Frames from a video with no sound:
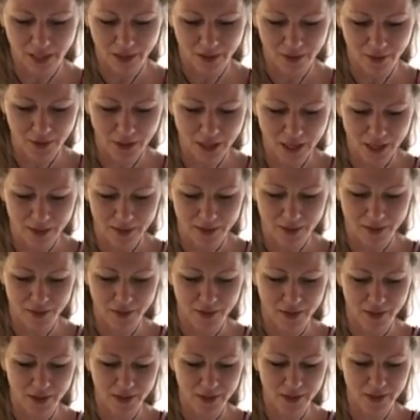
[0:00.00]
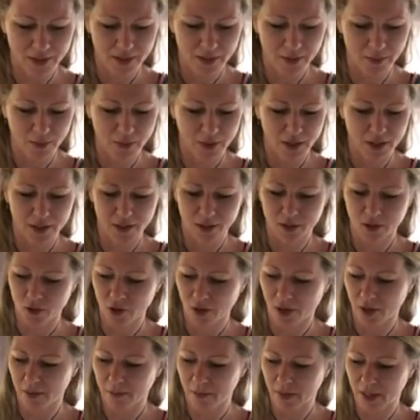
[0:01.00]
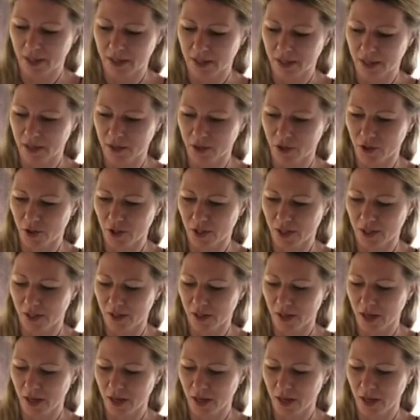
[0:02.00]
Okay, so this one is drawing my attention.